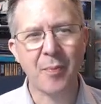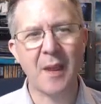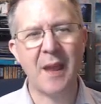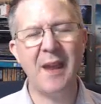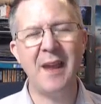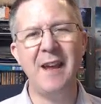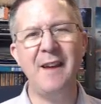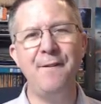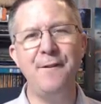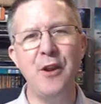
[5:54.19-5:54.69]

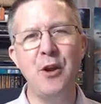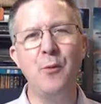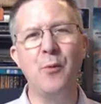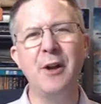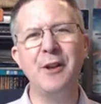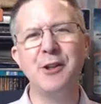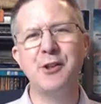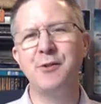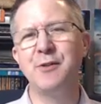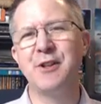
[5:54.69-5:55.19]
if you
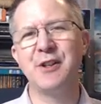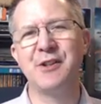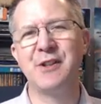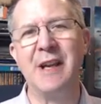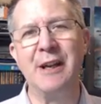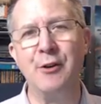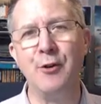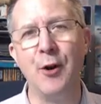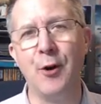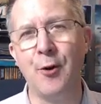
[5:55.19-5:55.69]
want to just
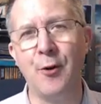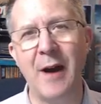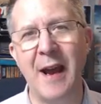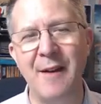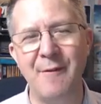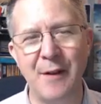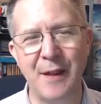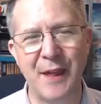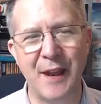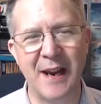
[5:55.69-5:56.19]
ignore
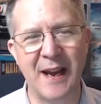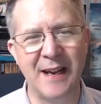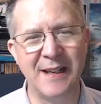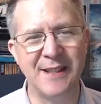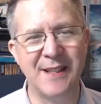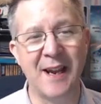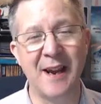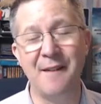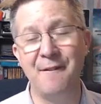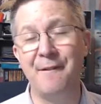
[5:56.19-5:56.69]
everything I
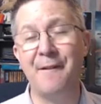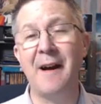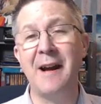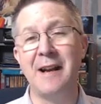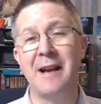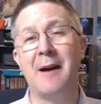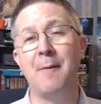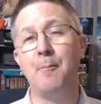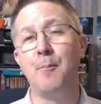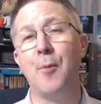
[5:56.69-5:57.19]
say and find
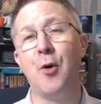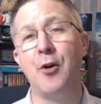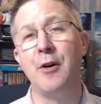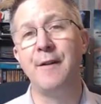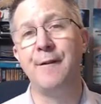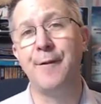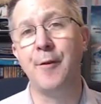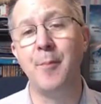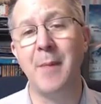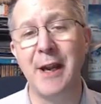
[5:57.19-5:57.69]
out more
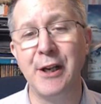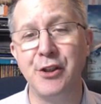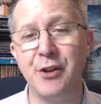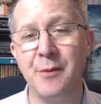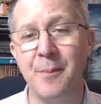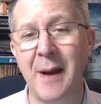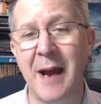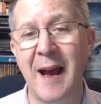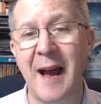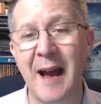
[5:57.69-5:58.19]
information
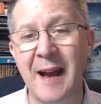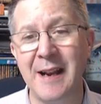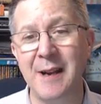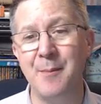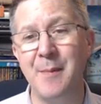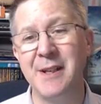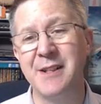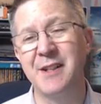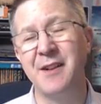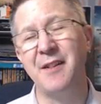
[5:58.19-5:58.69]
about
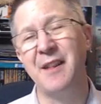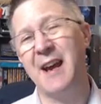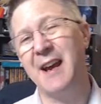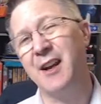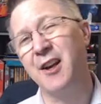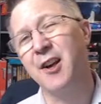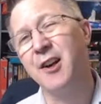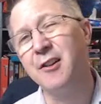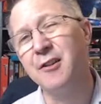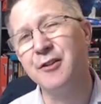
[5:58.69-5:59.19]
animists and their
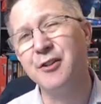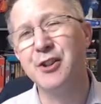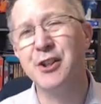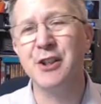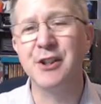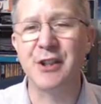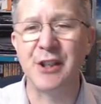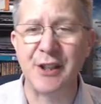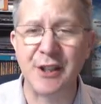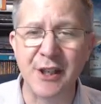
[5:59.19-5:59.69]

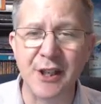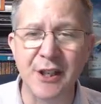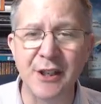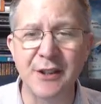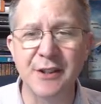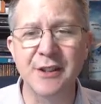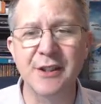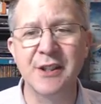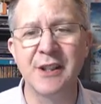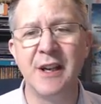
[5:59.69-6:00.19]
cultures and
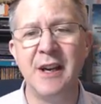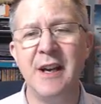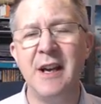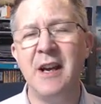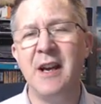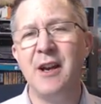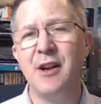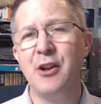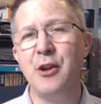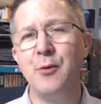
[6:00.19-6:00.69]
cults,
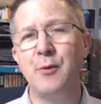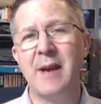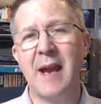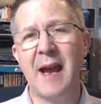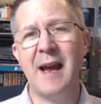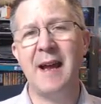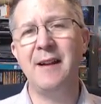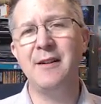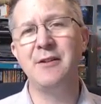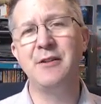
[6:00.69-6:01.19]
you
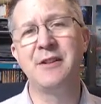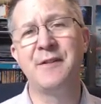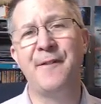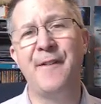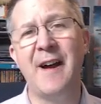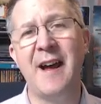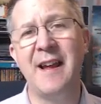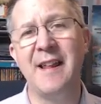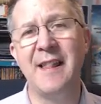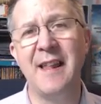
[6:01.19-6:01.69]
can
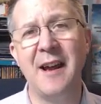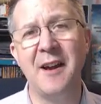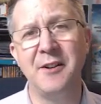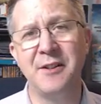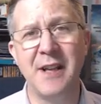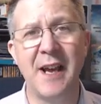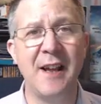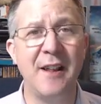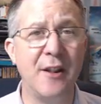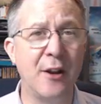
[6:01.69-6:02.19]
find
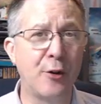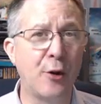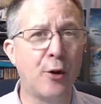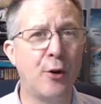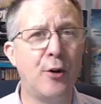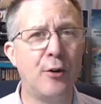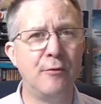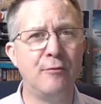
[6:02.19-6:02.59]
those in the core